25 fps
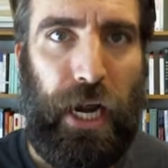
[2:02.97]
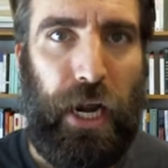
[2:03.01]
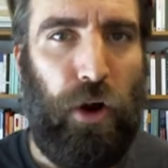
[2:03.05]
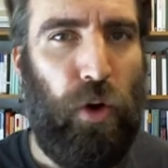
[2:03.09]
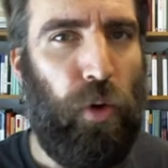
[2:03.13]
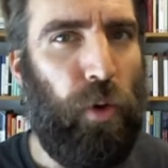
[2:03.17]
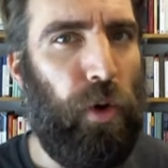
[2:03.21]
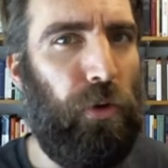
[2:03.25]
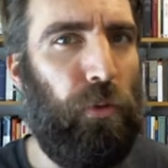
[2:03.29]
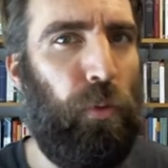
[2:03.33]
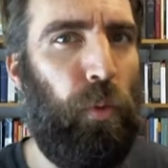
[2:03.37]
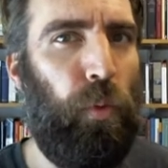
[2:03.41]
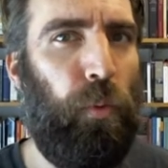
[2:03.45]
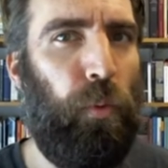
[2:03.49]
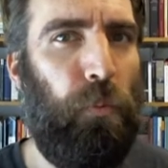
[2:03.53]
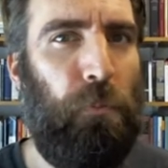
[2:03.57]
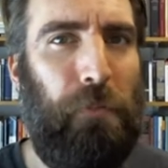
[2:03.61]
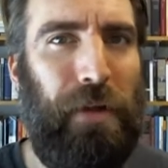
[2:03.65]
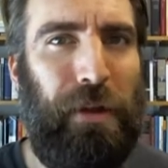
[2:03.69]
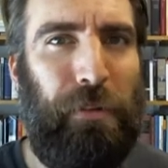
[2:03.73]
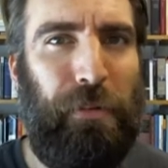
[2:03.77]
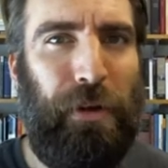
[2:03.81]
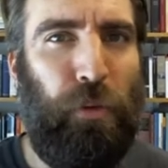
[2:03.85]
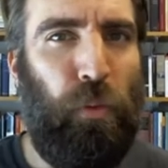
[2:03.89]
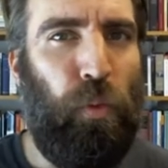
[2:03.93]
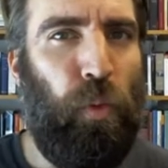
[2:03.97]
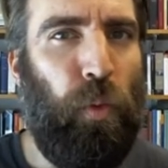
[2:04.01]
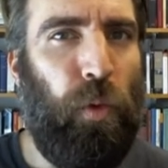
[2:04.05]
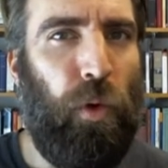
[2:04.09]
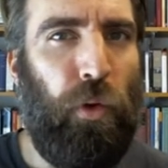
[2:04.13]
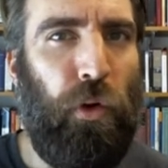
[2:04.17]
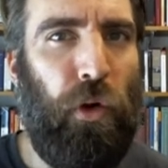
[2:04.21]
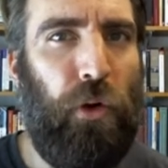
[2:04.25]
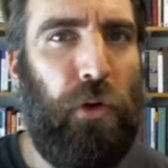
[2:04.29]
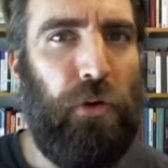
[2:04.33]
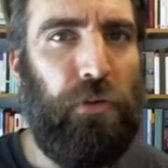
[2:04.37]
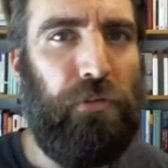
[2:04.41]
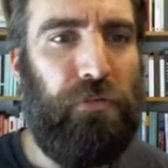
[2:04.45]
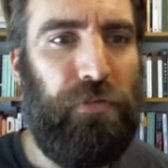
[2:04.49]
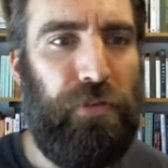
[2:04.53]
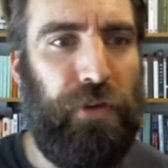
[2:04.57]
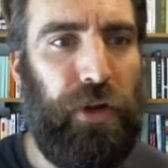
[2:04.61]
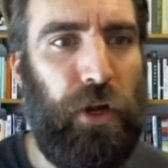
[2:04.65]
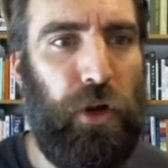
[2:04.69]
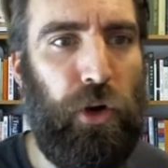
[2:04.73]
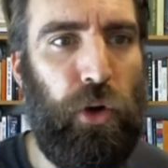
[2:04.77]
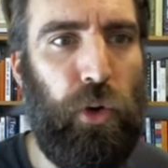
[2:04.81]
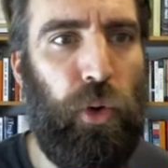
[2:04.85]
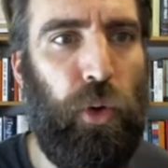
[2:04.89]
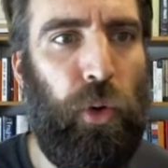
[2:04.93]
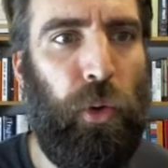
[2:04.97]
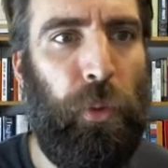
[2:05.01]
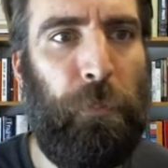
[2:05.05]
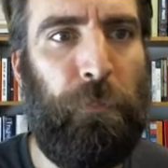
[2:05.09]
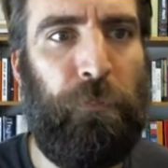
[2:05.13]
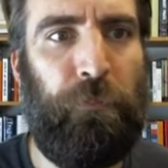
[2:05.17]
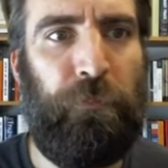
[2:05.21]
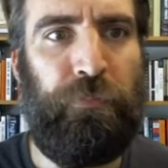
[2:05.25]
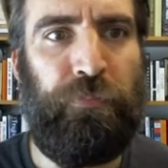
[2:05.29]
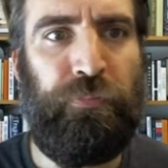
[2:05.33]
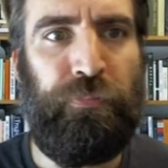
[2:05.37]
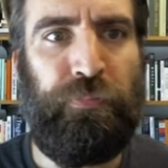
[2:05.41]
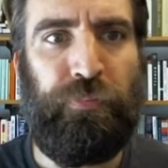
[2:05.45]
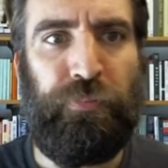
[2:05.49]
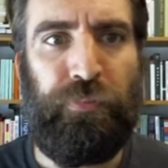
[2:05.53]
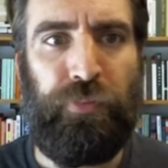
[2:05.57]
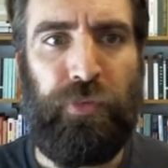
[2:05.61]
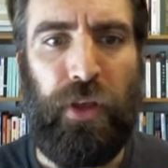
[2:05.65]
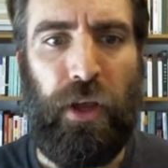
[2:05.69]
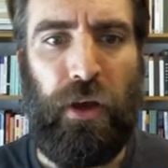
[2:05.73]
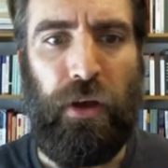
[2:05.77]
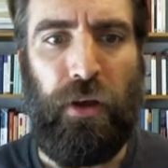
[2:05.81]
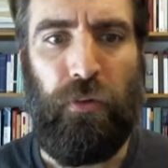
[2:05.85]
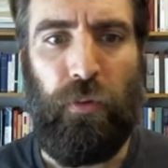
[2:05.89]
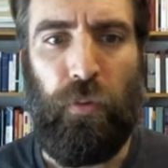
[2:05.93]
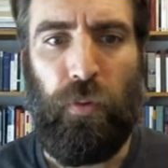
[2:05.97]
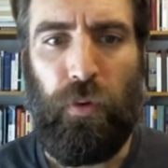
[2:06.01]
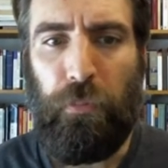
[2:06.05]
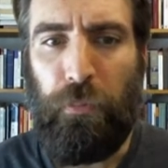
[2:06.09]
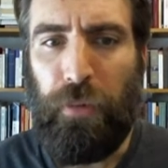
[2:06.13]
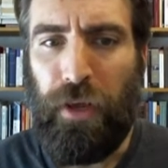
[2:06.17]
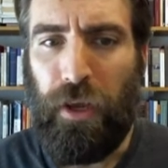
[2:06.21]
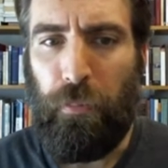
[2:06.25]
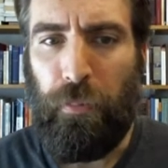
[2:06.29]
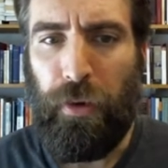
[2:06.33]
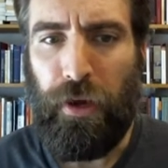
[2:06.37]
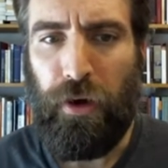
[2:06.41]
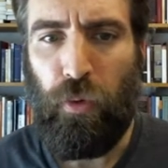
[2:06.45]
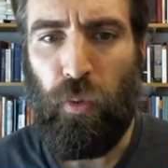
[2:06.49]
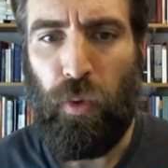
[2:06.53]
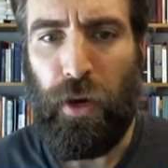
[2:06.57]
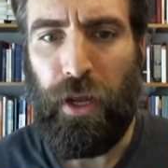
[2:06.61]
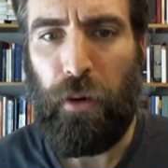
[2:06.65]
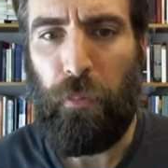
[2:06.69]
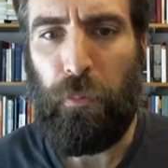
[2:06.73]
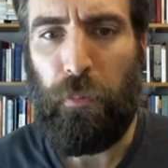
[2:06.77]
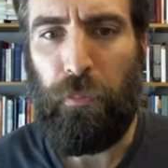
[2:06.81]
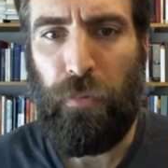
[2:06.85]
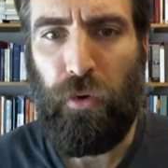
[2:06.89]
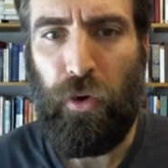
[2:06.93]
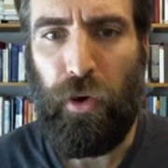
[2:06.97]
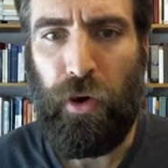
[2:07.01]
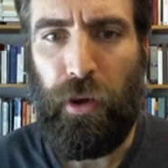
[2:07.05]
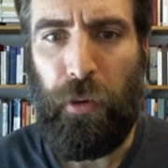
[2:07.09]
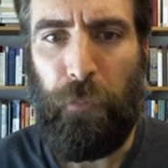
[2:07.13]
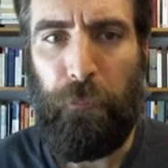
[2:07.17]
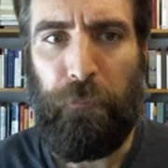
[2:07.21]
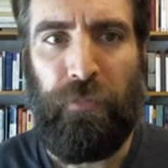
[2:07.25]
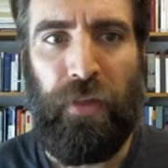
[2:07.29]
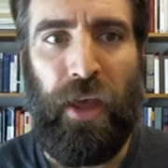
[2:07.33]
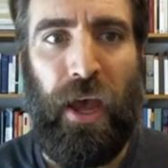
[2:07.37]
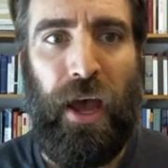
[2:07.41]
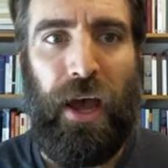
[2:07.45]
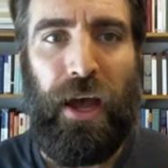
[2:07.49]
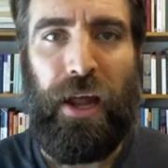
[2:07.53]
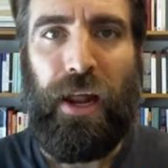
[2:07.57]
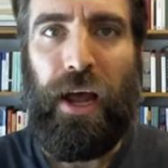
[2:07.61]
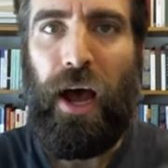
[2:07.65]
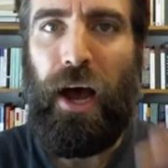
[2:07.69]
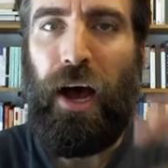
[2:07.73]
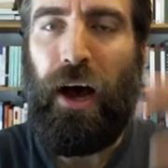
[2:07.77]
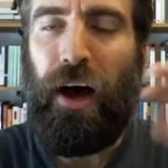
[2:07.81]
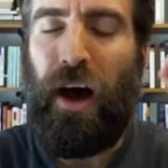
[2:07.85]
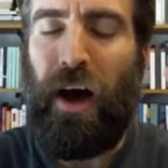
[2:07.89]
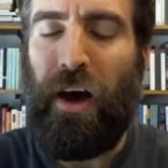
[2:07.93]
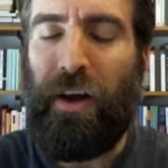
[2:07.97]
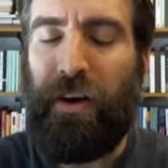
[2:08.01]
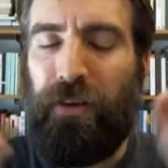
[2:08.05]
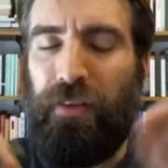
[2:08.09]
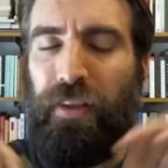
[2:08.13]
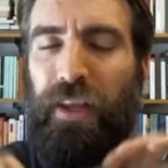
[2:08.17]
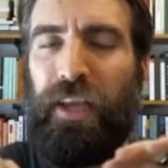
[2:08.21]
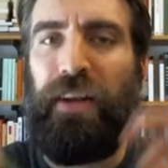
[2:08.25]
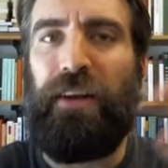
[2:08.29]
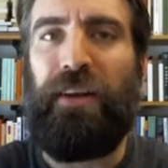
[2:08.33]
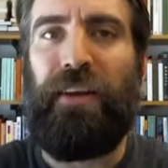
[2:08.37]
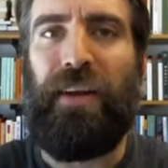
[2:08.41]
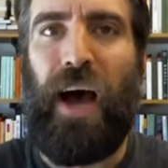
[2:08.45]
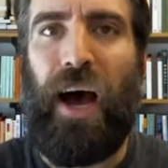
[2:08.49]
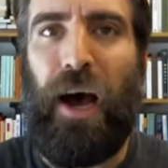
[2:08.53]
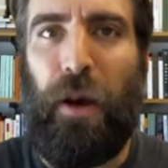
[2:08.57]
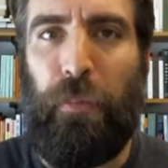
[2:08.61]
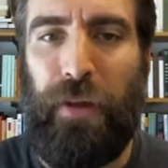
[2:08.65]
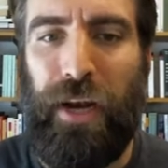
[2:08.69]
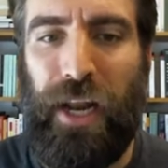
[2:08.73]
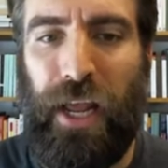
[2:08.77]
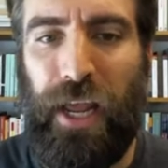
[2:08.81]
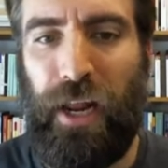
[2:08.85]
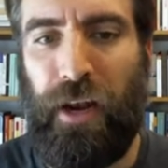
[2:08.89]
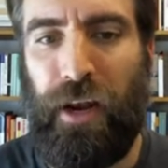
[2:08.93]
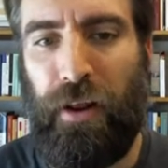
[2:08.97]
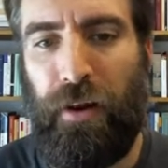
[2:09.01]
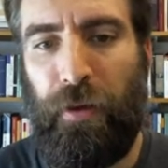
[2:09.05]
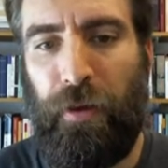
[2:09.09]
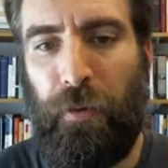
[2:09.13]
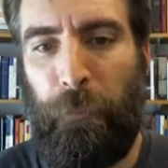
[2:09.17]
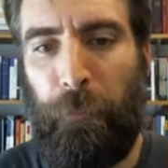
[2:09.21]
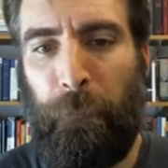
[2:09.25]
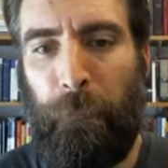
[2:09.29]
or maybe worldview would be a better way to put it, utterly dominated